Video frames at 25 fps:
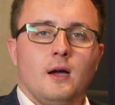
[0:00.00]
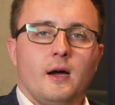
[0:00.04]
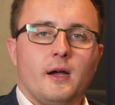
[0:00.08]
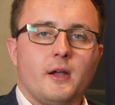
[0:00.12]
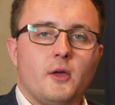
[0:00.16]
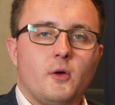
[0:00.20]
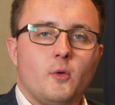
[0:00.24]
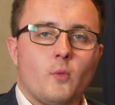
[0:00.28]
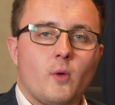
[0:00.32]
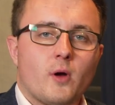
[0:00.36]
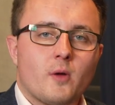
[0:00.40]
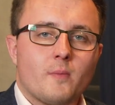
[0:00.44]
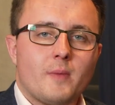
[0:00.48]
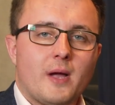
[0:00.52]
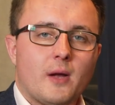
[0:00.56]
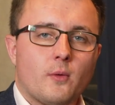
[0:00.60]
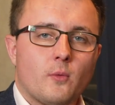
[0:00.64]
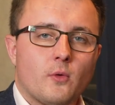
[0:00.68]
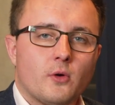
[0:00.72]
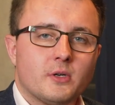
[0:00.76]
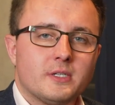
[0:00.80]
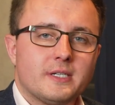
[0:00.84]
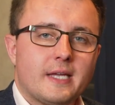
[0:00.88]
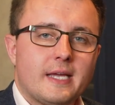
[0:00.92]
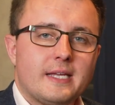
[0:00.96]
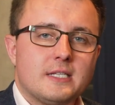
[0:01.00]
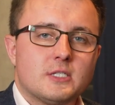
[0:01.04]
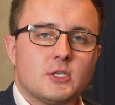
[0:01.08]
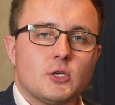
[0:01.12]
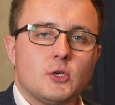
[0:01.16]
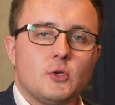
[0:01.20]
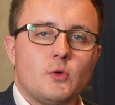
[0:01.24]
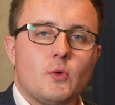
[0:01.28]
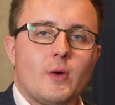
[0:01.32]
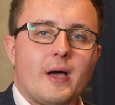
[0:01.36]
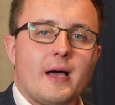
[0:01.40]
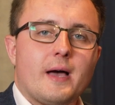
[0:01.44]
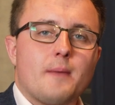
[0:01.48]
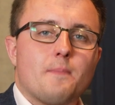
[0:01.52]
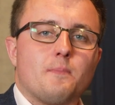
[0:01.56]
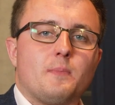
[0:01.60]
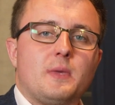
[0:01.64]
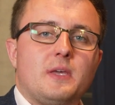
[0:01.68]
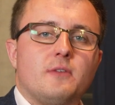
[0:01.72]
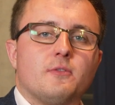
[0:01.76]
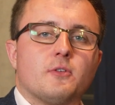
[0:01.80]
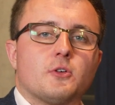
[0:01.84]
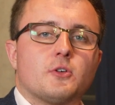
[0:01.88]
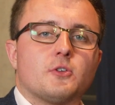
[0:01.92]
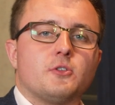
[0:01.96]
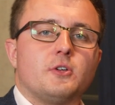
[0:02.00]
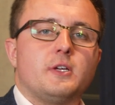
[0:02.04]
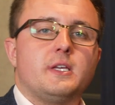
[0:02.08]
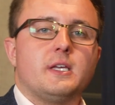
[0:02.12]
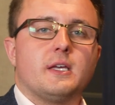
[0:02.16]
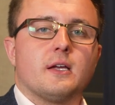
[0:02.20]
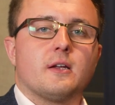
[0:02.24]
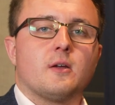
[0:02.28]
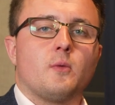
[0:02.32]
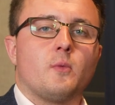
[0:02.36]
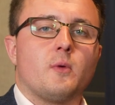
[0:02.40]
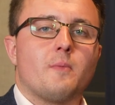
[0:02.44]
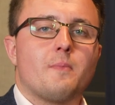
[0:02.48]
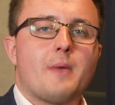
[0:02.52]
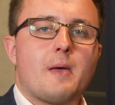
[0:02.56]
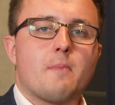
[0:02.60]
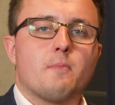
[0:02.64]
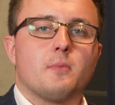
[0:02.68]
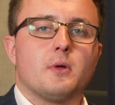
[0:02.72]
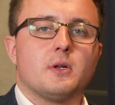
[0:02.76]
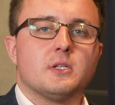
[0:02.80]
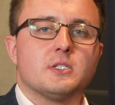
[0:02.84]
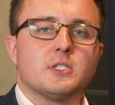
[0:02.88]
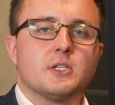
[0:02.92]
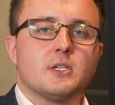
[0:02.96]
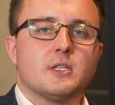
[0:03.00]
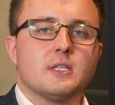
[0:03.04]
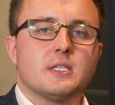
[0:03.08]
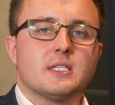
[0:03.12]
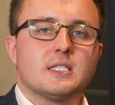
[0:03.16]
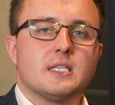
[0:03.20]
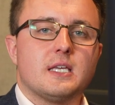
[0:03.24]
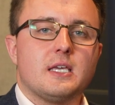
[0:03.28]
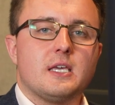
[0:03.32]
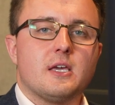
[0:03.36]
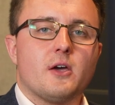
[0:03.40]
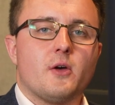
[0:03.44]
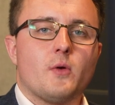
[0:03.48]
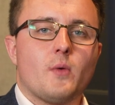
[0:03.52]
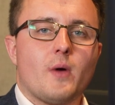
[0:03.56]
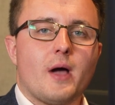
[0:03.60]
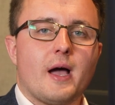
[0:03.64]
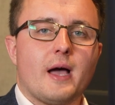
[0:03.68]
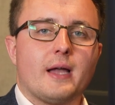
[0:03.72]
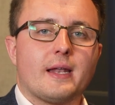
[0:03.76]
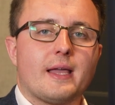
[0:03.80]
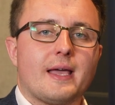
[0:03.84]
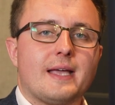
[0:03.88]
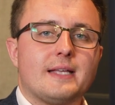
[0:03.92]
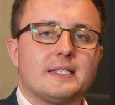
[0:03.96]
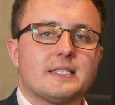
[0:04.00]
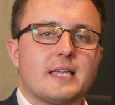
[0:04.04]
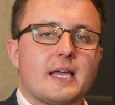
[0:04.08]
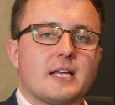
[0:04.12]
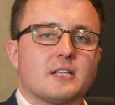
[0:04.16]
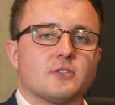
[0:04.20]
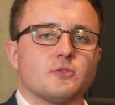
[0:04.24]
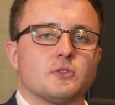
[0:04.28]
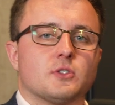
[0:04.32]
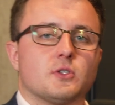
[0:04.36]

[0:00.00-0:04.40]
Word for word: Hello, welcome back. We're on day two at Beaver Creek and I'm with Ben Pullinger, the C E O at ATEX